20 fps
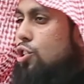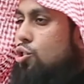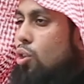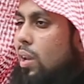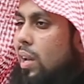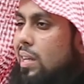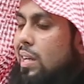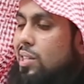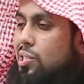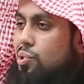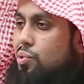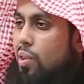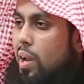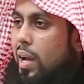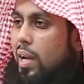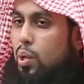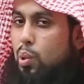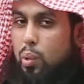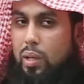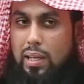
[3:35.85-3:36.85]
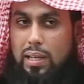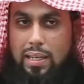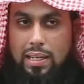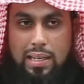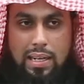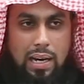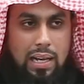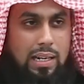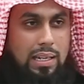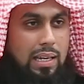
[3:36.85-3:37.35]
So let us try to
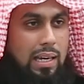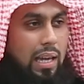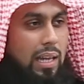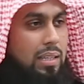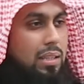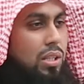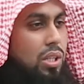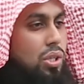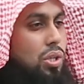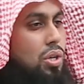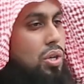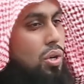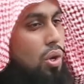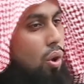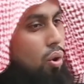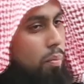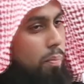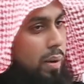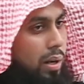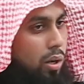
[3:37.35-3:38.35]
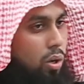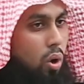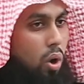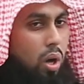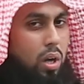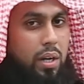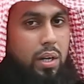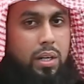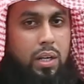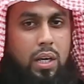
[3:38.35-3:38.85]
inculcate this noble
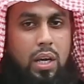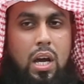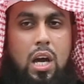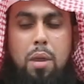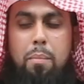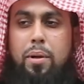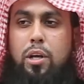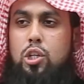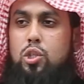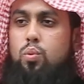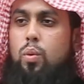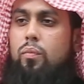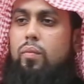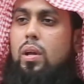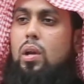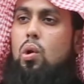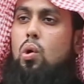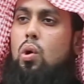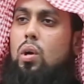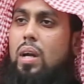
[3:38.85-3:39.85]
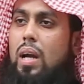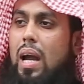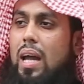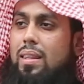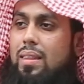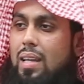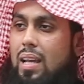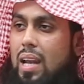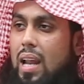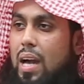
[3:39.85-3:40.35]
quality. Because when we look
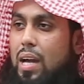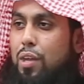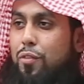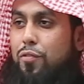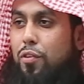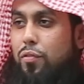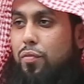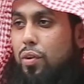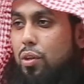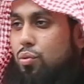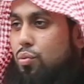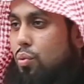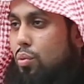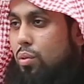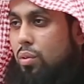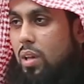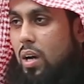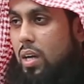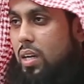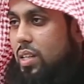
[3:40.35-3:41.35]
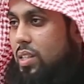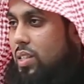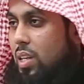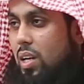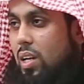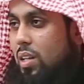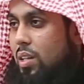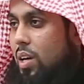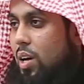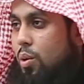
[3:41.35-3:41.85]
at the life of Rasulullah
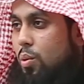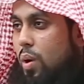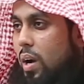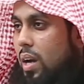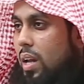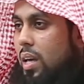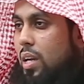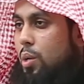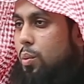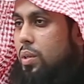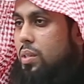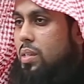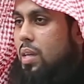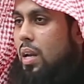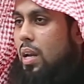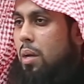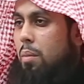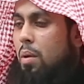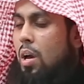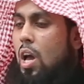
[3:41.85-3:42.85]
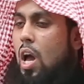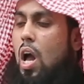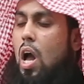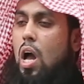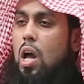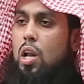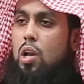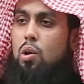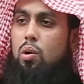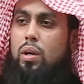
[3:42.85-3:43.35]
sallallahu alayhi wa sallam,
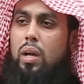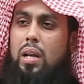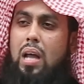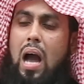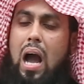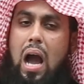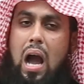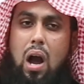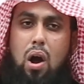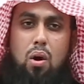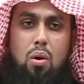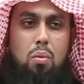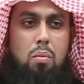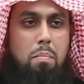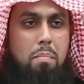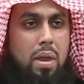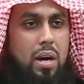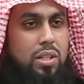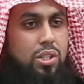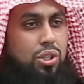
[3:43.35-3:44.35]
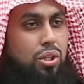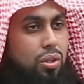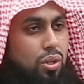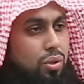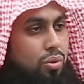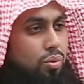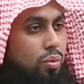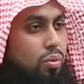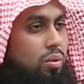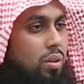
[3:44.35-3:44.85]
look at how much
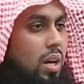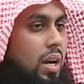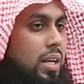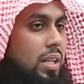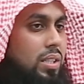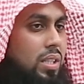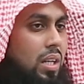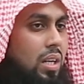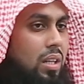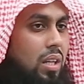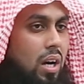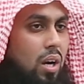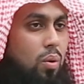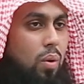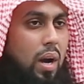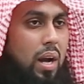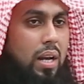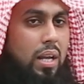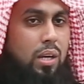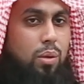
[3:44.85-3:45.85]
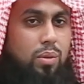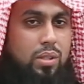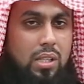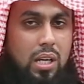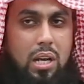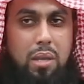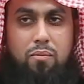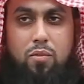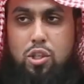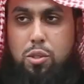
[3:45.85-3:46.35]
Rasulullah sallallahu alayhi wa
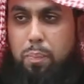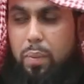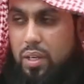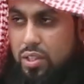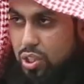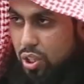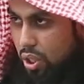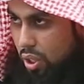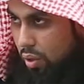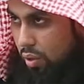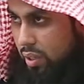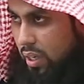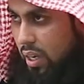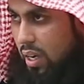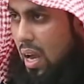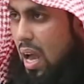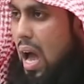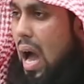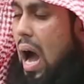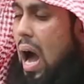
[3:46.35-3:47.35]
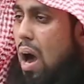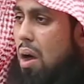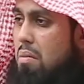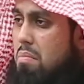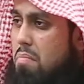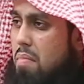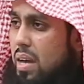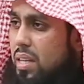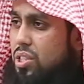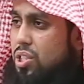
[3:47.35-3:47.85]
sallam was persecuted. How
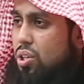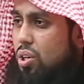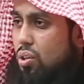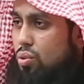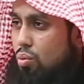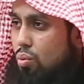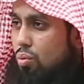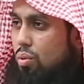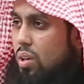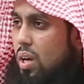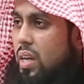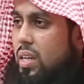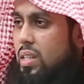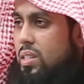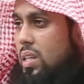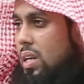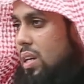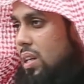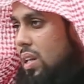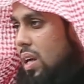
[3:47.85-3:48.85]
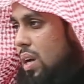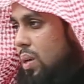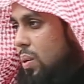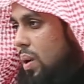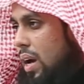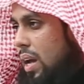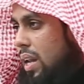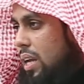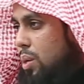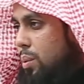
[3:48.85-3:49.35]
much Rasulullah sallallahu
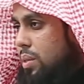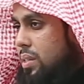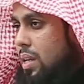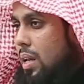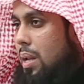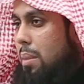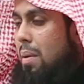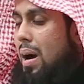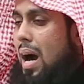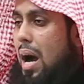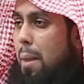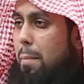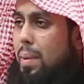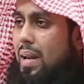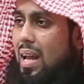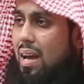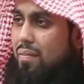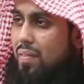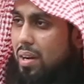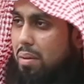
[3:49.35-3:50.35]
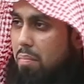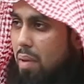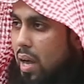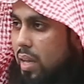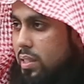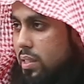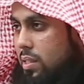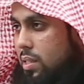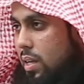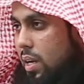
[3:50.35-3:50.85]
alayhi wa sallam, our beloved
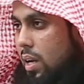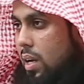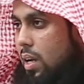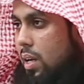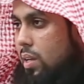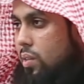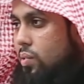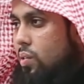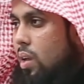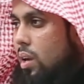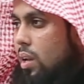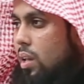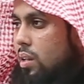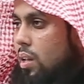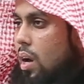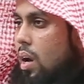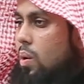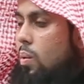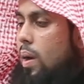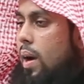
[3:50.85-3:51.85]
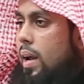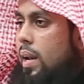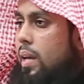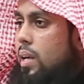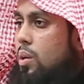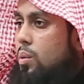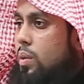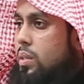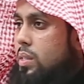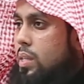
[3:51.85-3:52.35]
master sallallahu
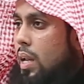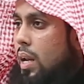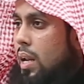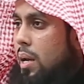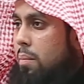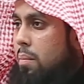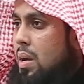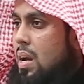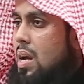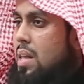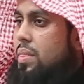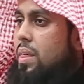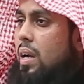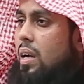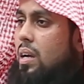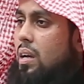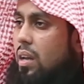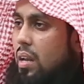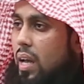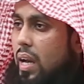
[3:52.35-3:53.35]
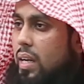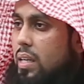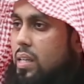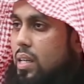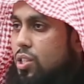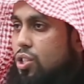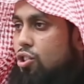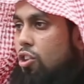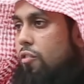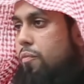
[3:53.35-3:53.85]
alayhi wa sallam, the
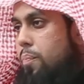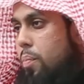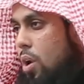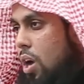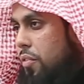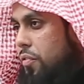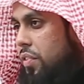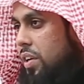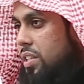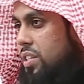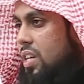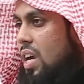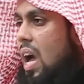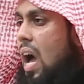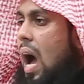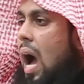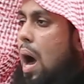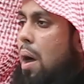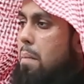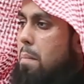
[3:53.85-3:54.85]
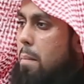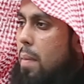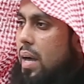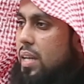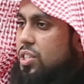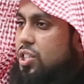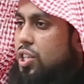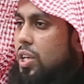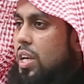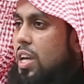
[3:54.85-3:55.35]
greatest of prophets, how
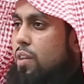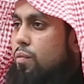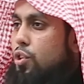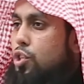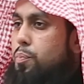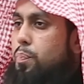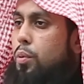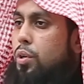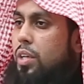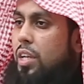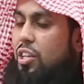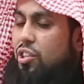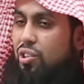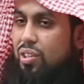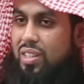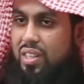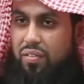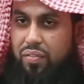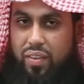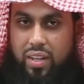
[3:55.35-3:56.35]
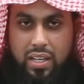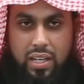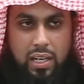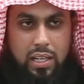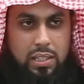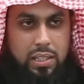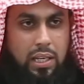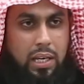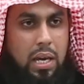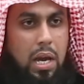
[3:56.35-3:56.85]
much he was put into
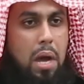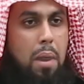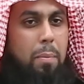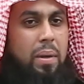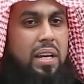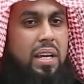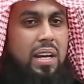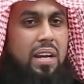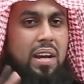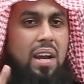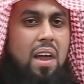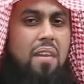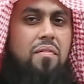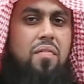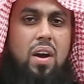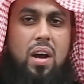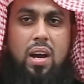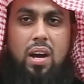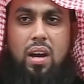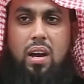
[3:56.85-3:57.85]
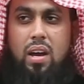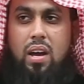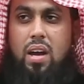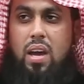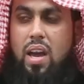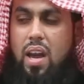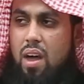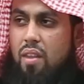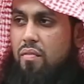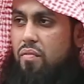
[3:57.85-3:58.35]
difficulty. But he never
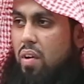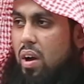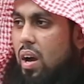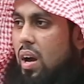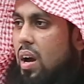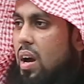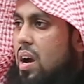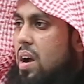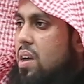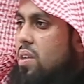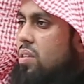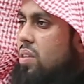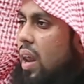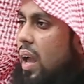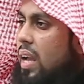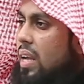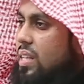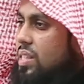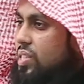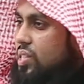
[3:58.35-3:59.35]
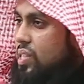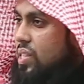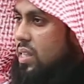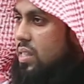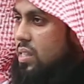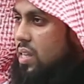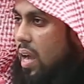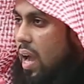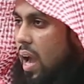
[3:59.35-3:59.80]
ever raised his